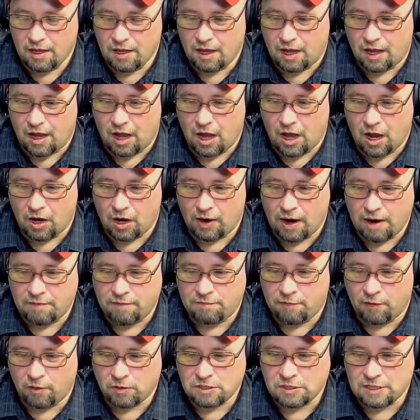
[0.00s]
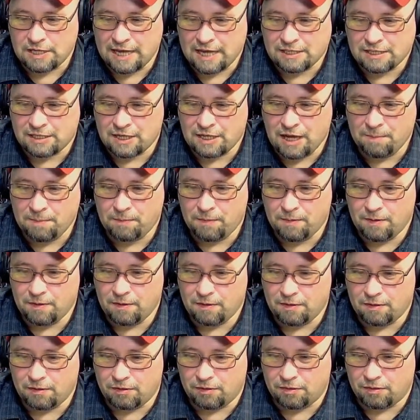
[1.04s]
All right, folks, next up,
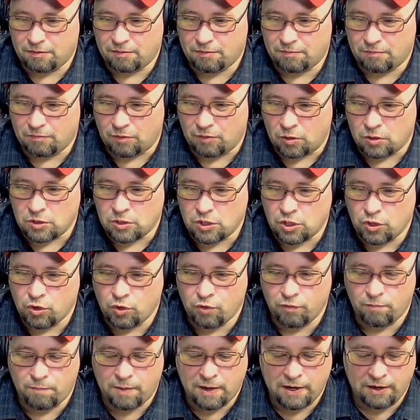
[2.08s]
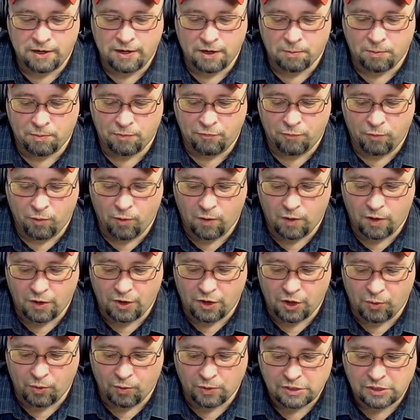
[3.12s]
those of you who've been here before
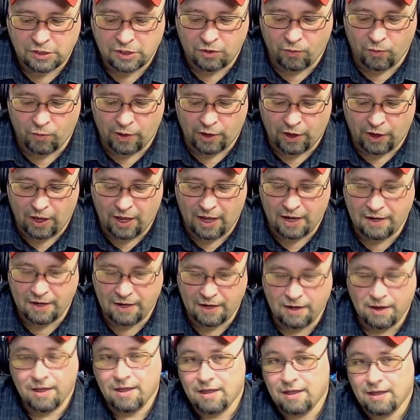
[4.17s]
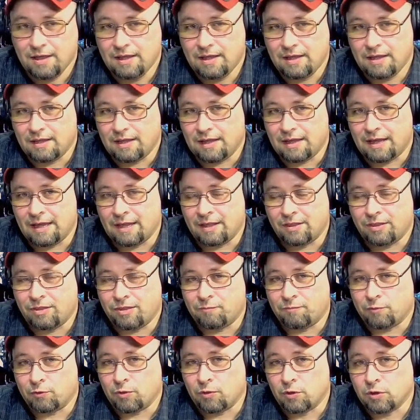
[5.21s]
know what's going on.
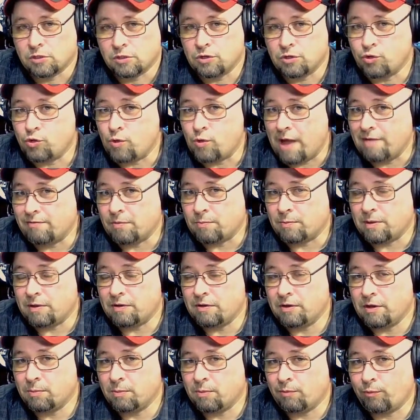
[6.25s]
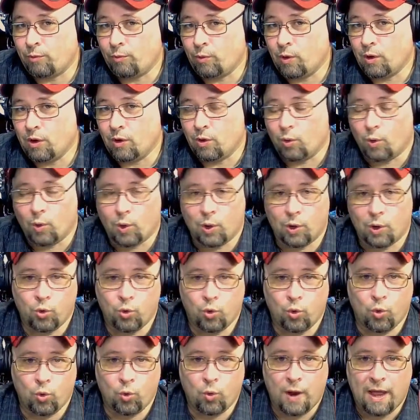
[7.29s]
For those of you who haven't been here before or
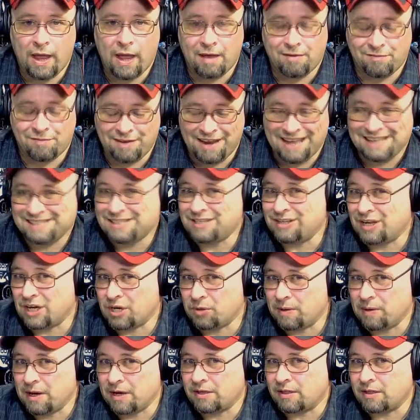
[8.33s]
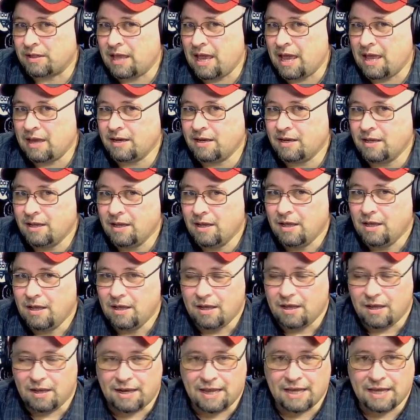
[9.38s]
who have not stuck around to the end,
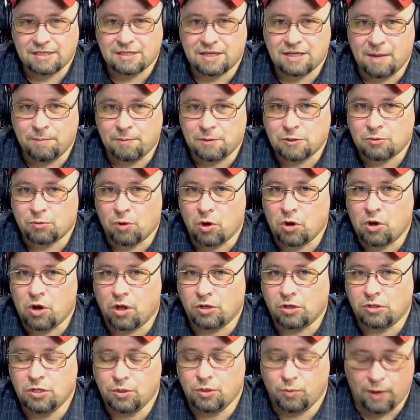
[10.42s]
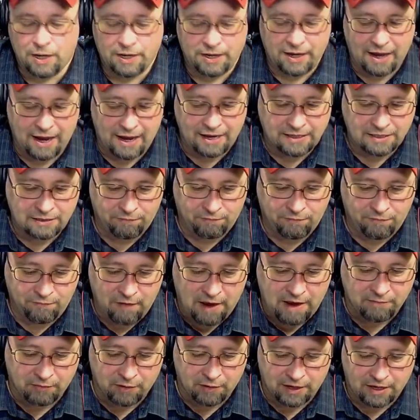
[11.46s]
next up is Roll Call 219's
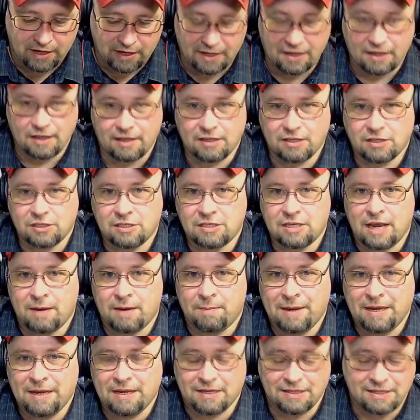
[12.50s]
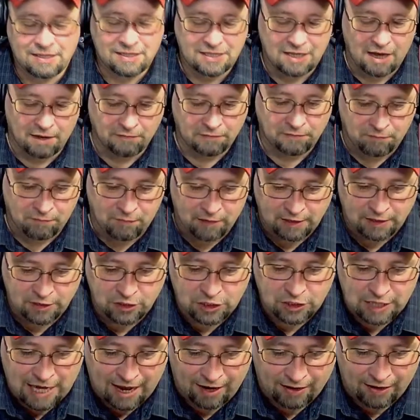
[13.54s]
favorite segment, Self-Defense
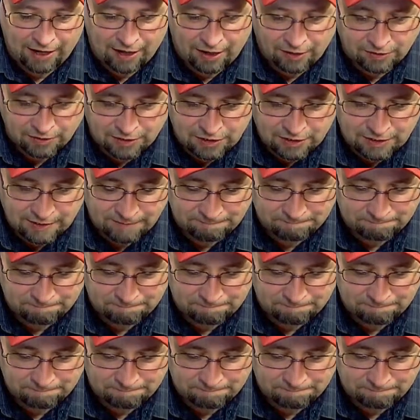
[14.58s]
Shoutouts.